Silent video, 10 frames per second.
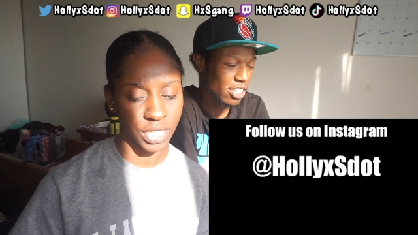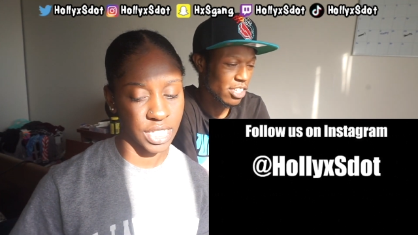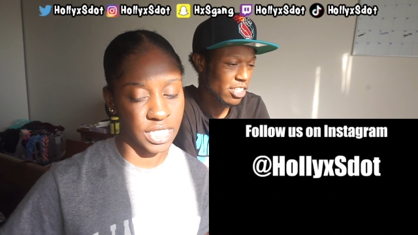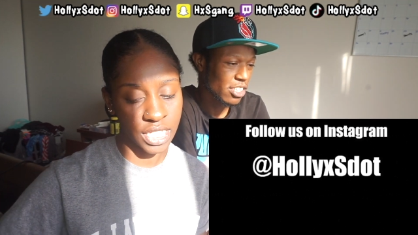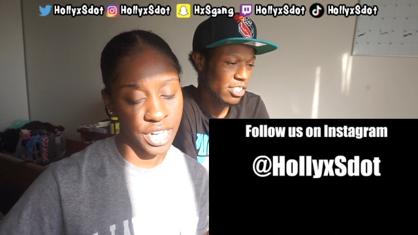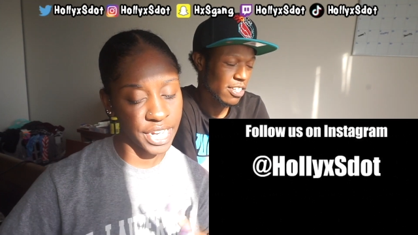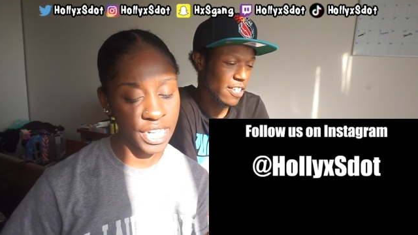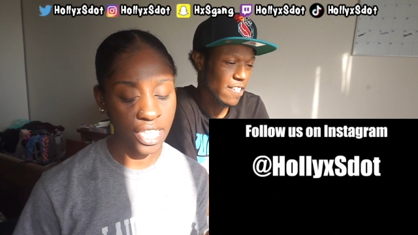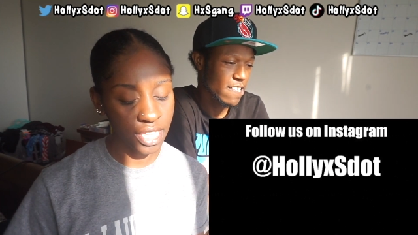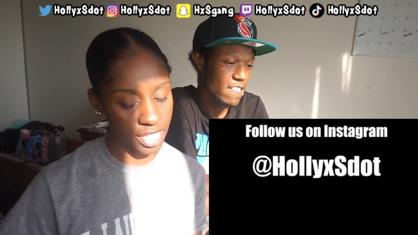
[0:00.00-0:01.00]
Speaker 1: is there
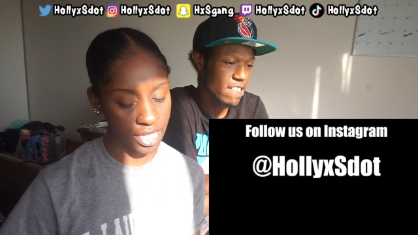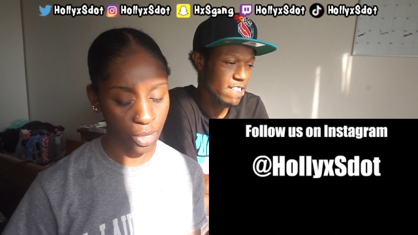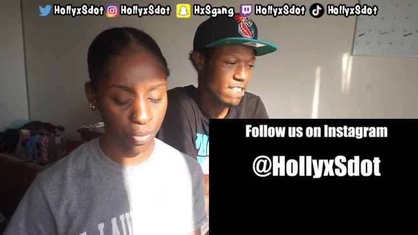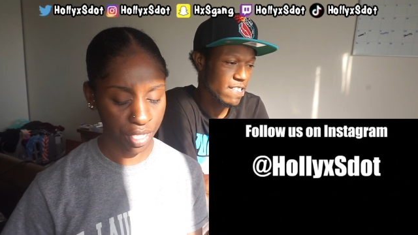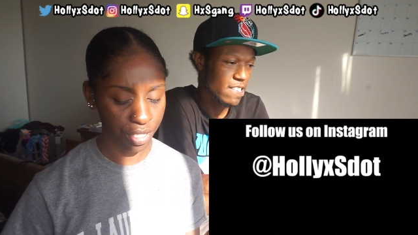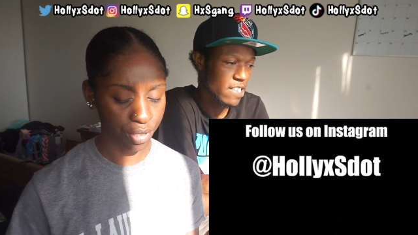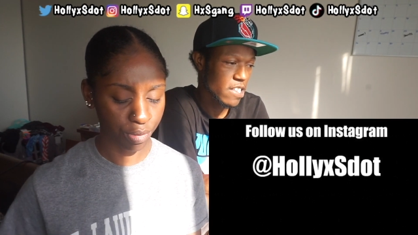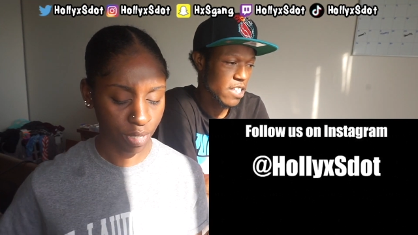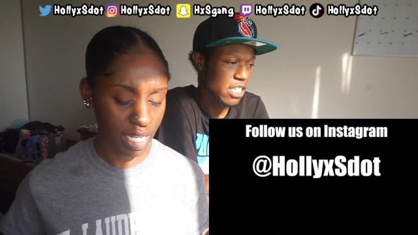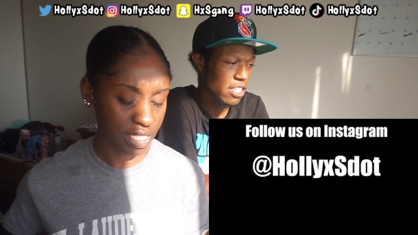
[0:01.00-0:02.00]
anything that we can do?
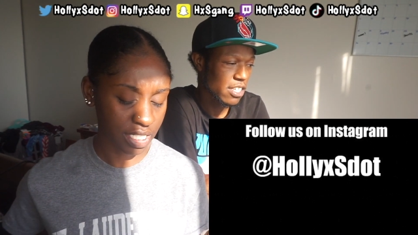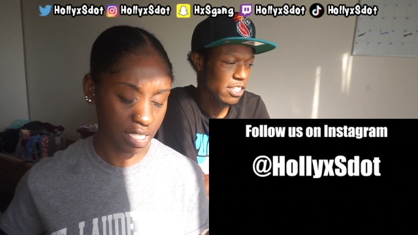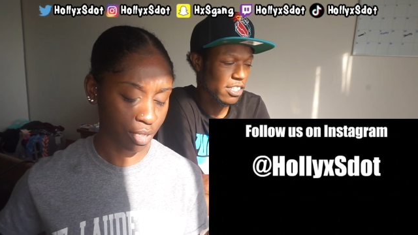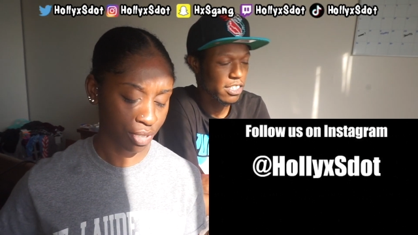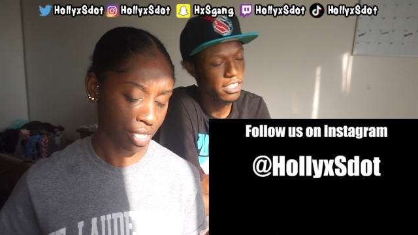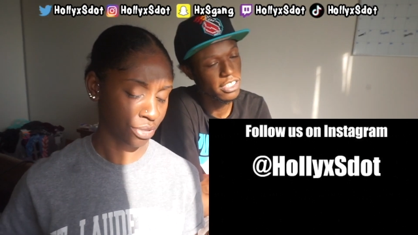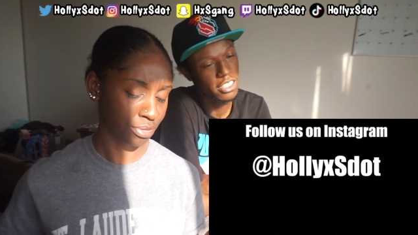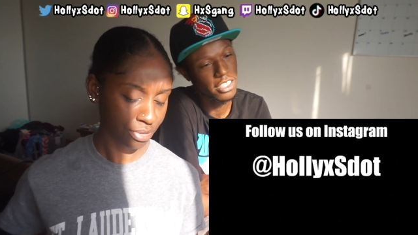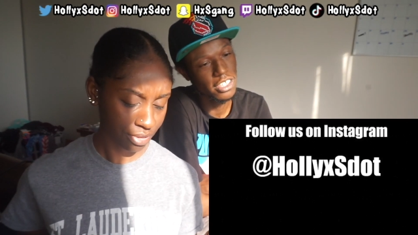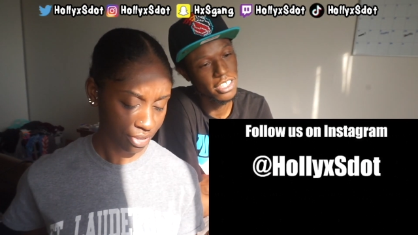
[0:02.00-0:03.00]
I just don't know.
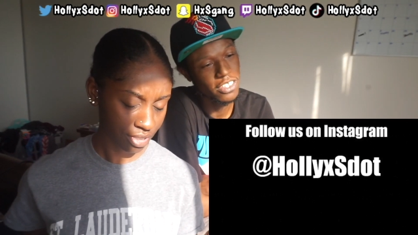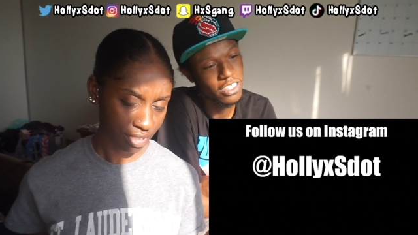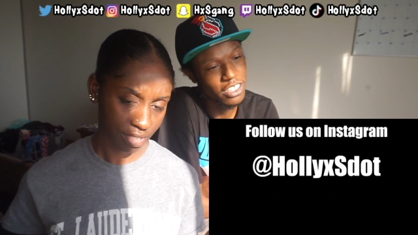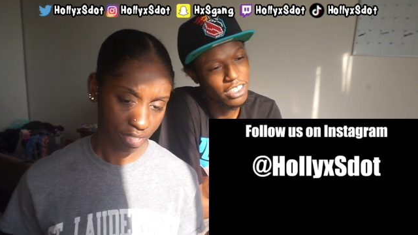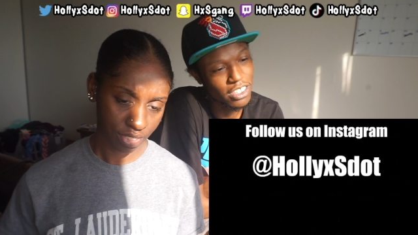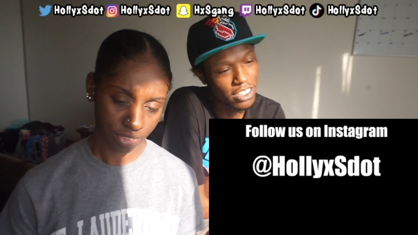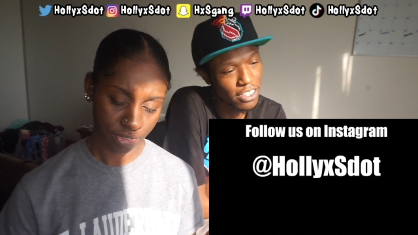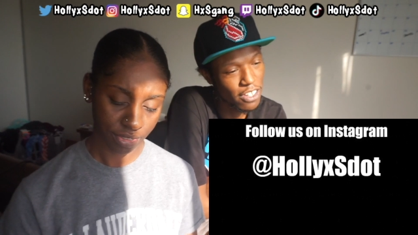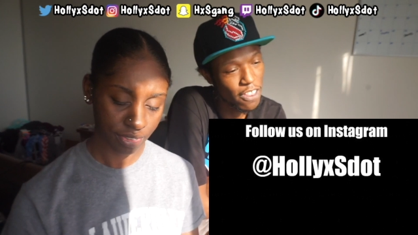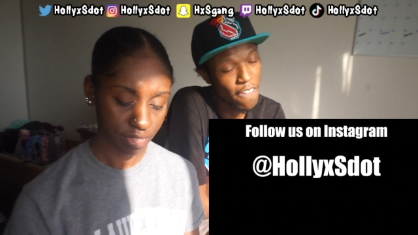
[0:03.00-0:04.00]
I
Speaker 2: don't know.
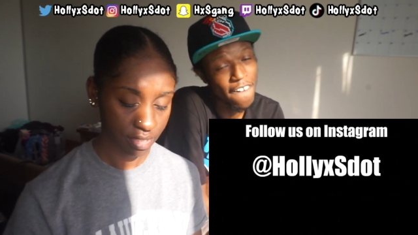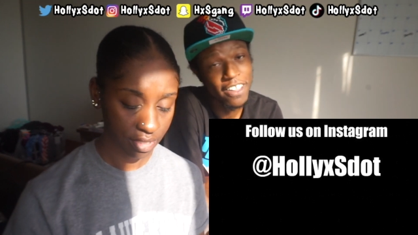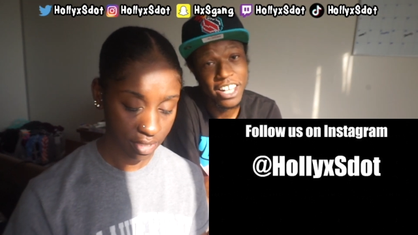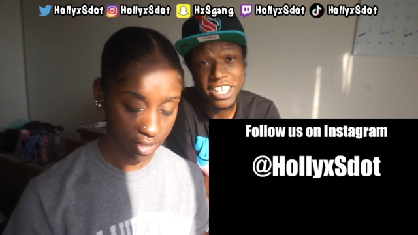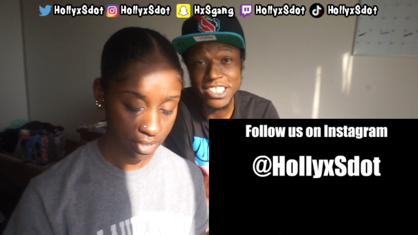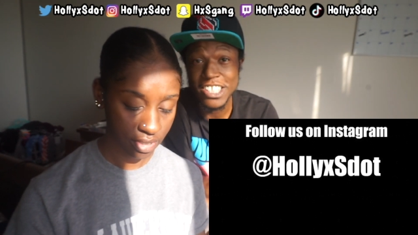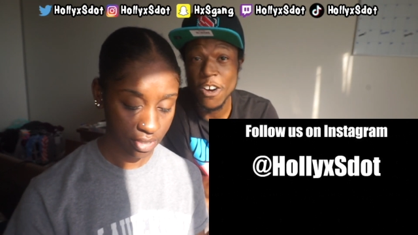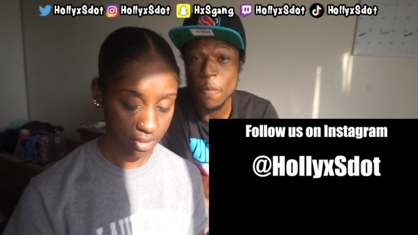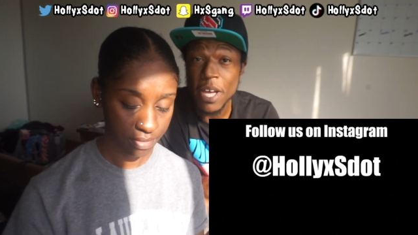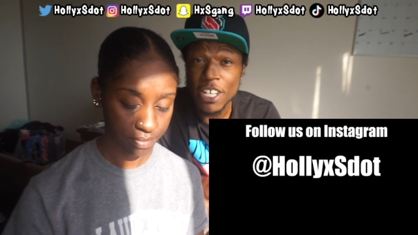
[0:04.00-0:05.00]
Let us
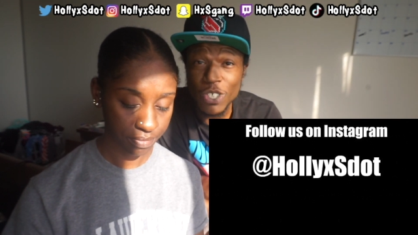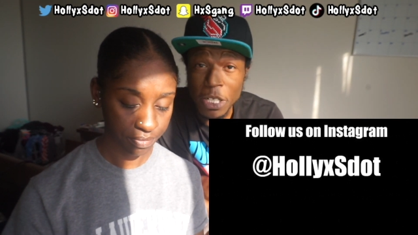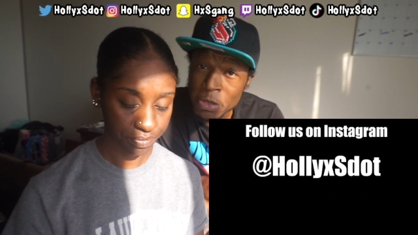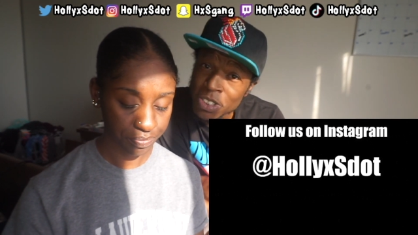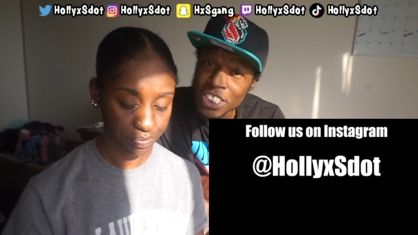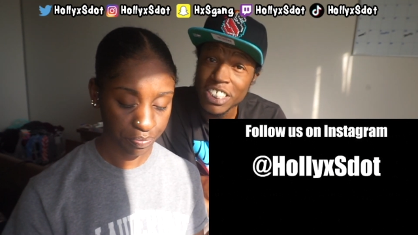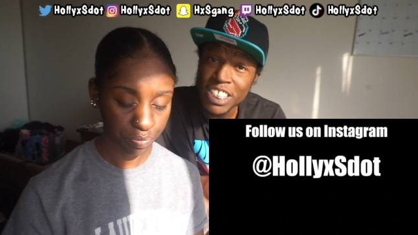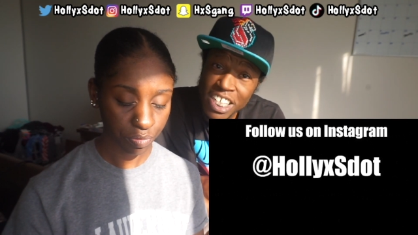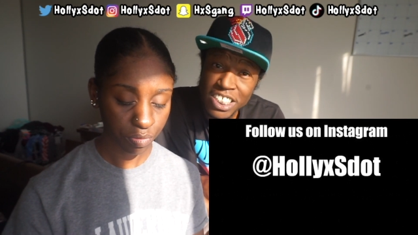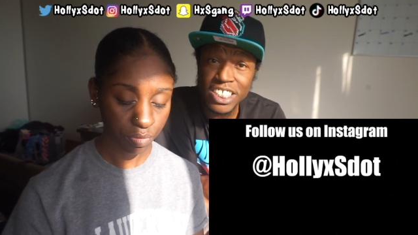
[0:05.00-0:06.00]
know, man. Drop some
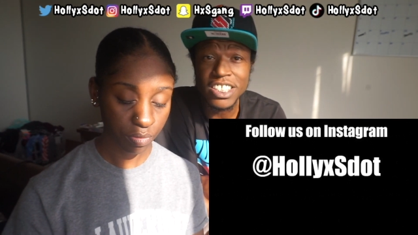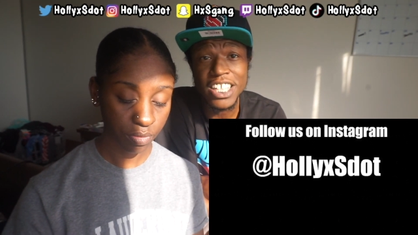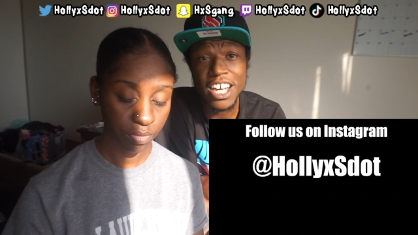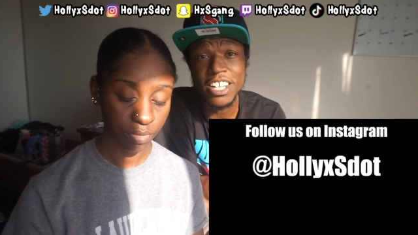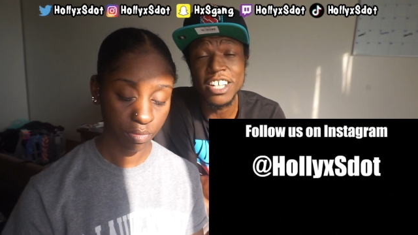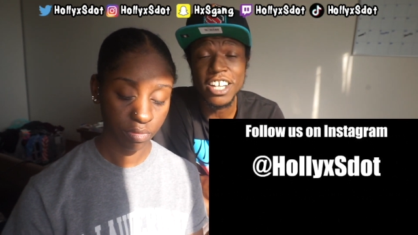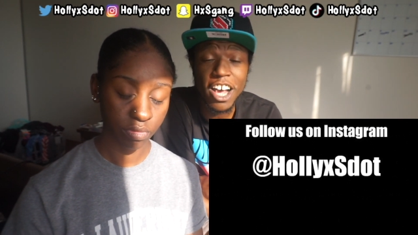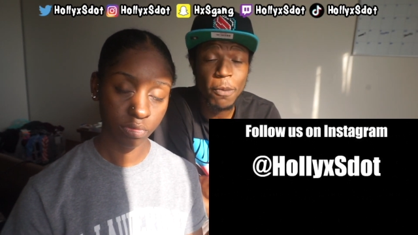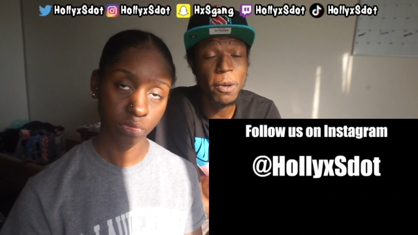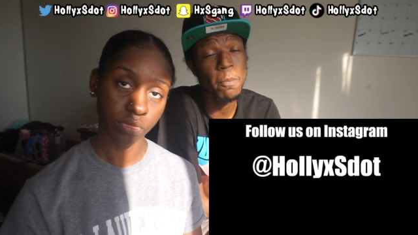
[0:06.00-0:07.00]
suggestions down in the
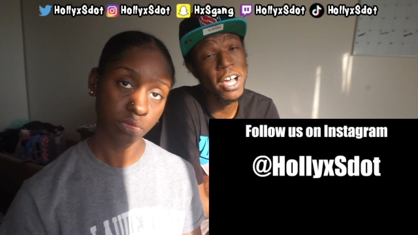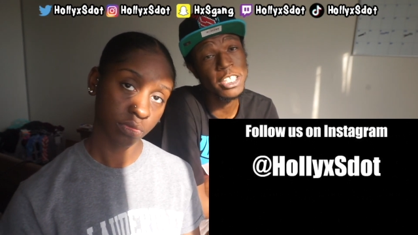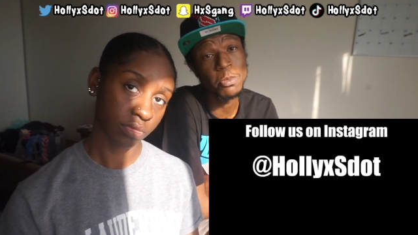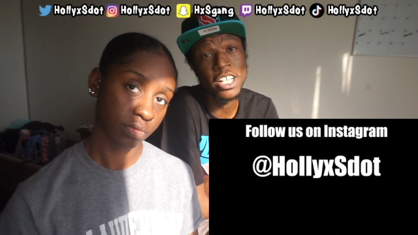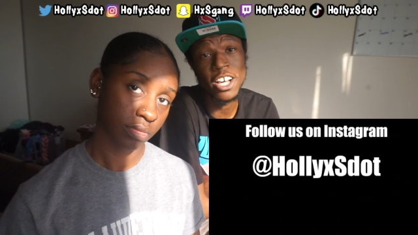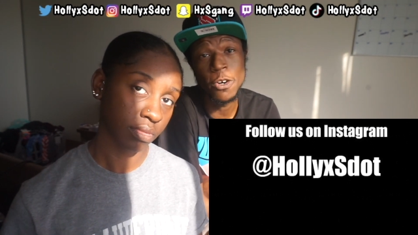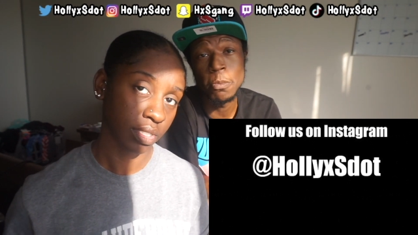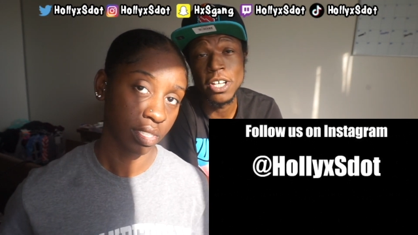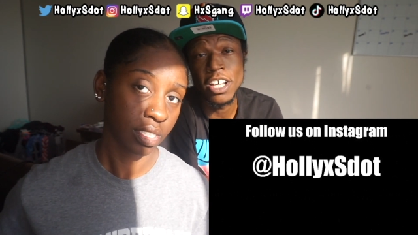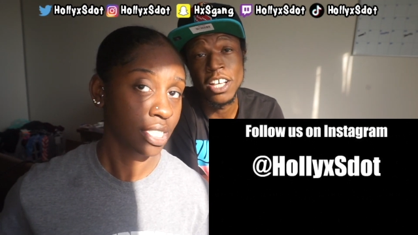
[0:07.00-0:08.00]
comment box below,
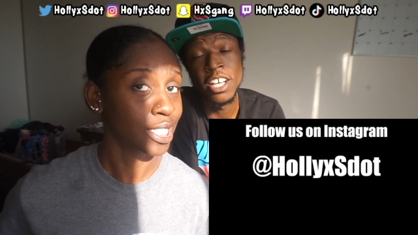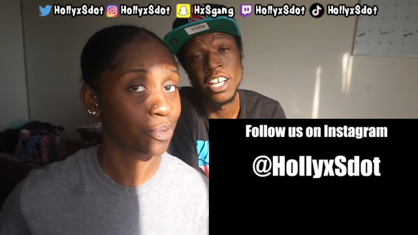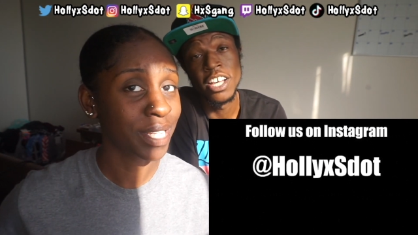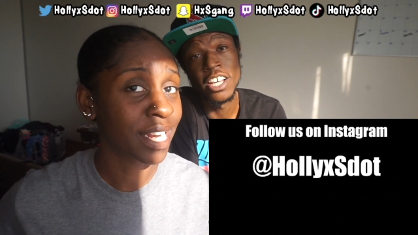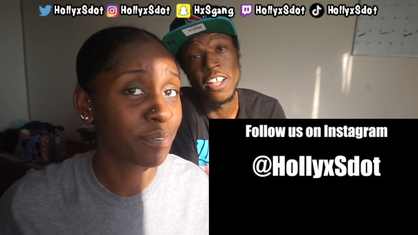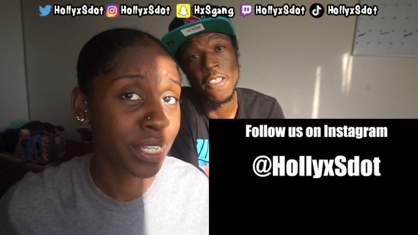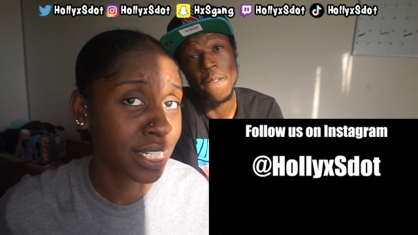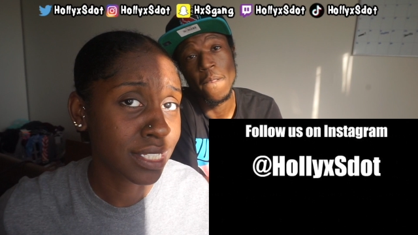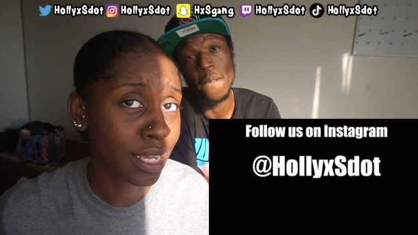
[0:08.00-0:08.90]
man.
Speaker 1: we gotta figure this